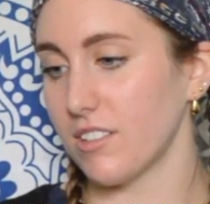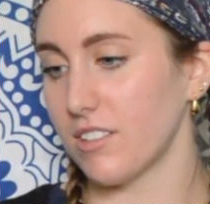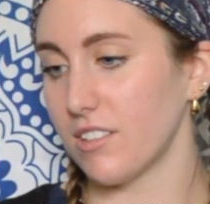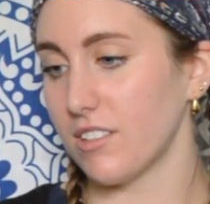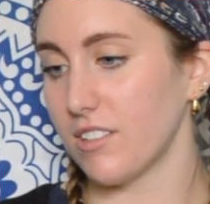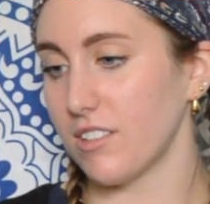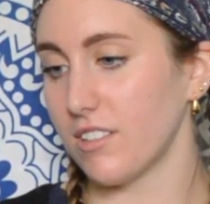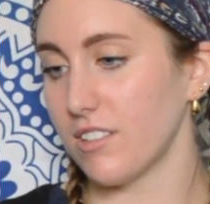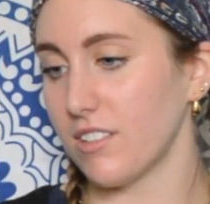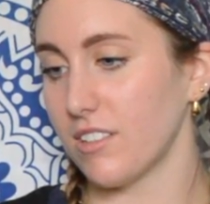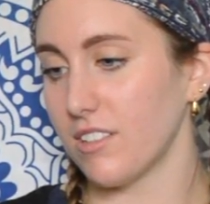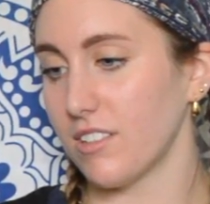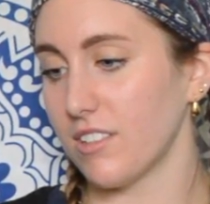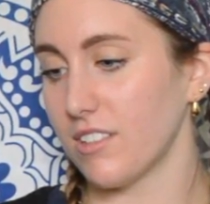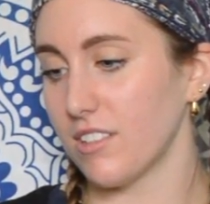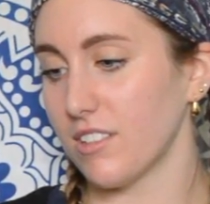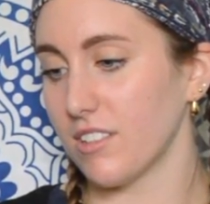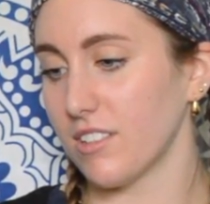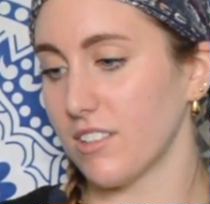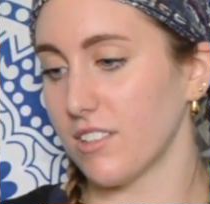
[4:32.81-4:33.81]

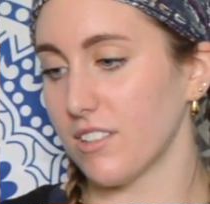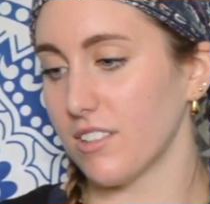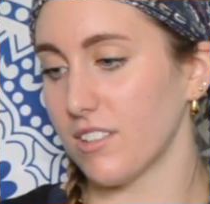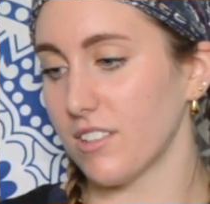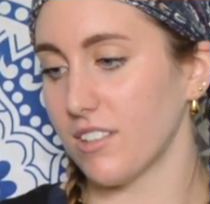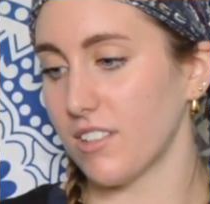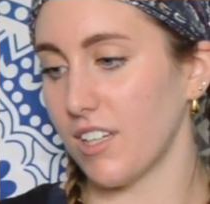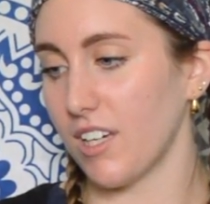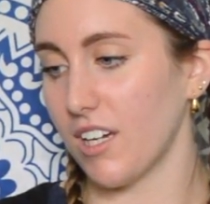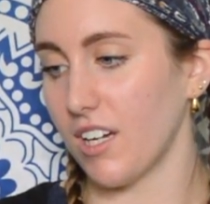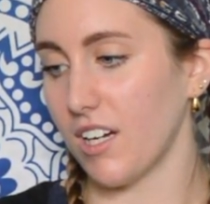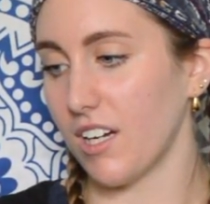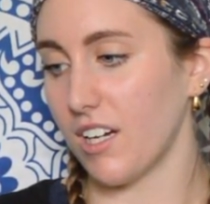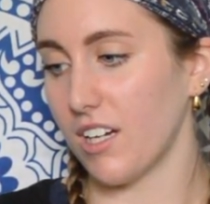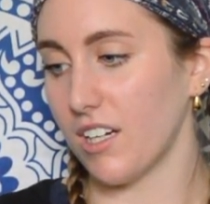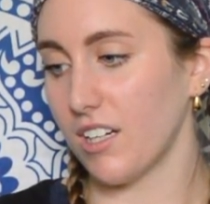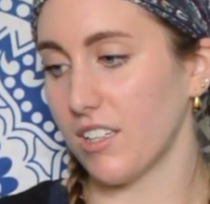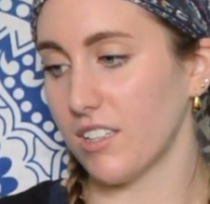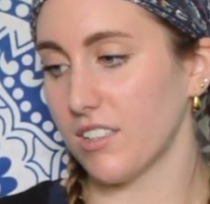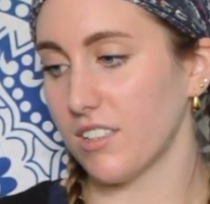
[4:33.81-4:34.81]

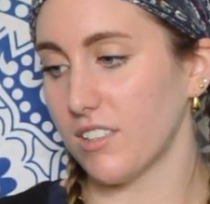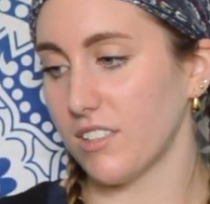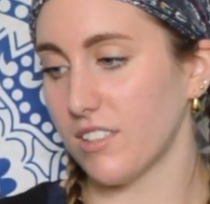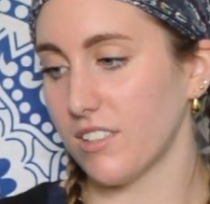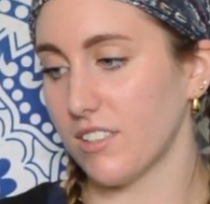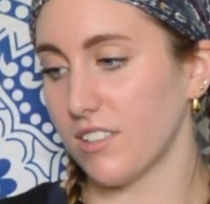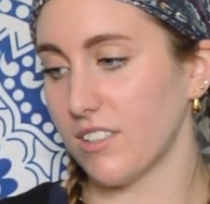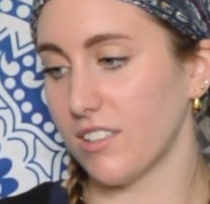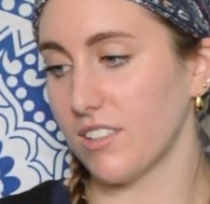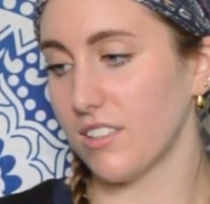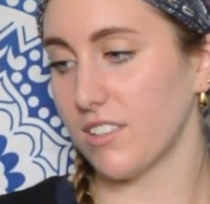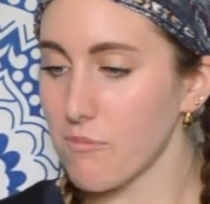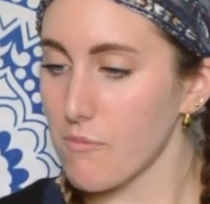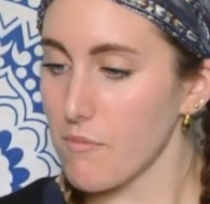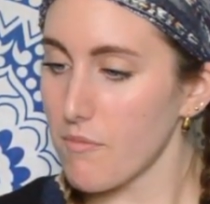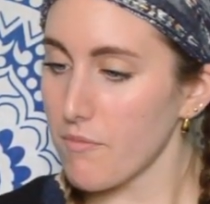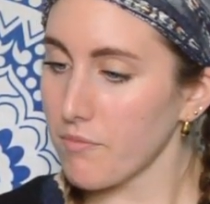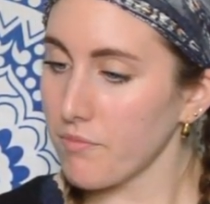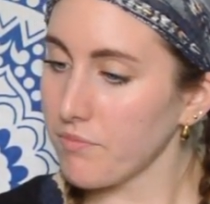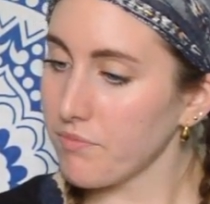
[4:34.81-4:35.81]

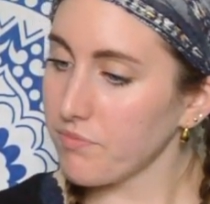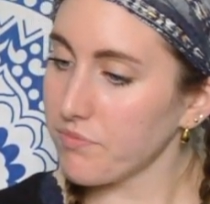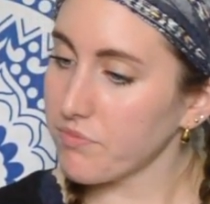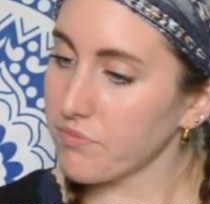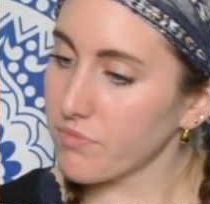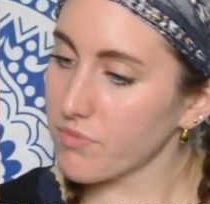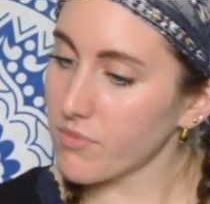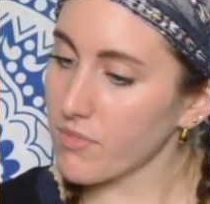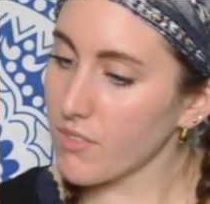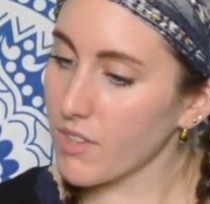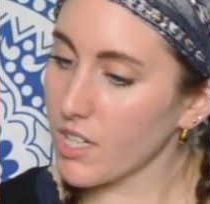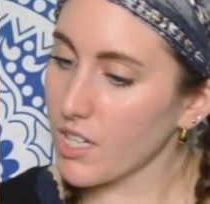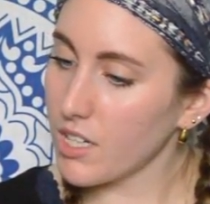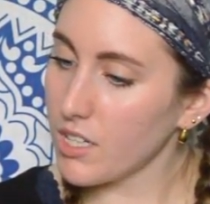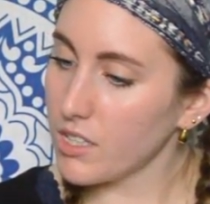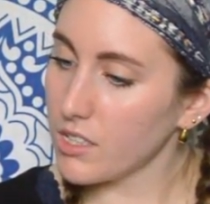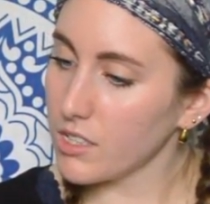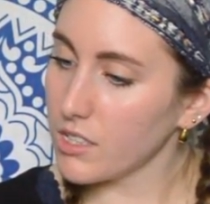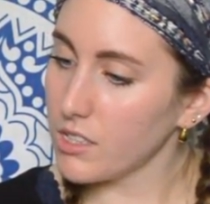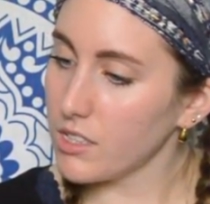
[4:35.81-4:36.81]

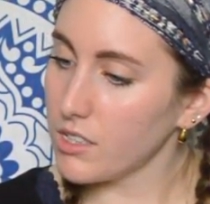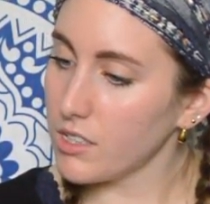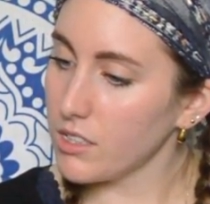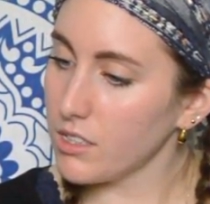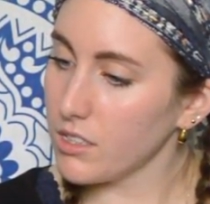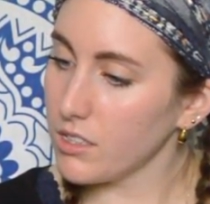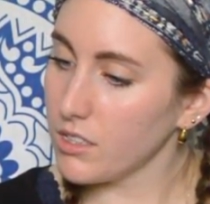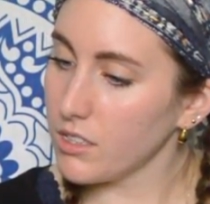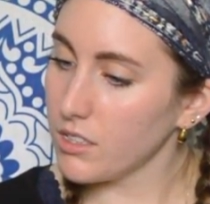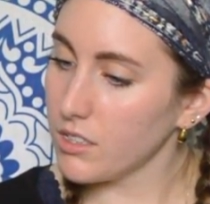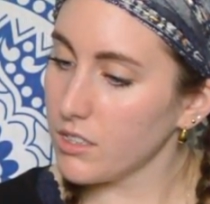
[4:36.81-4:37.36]
No words are spoken by the person on screen.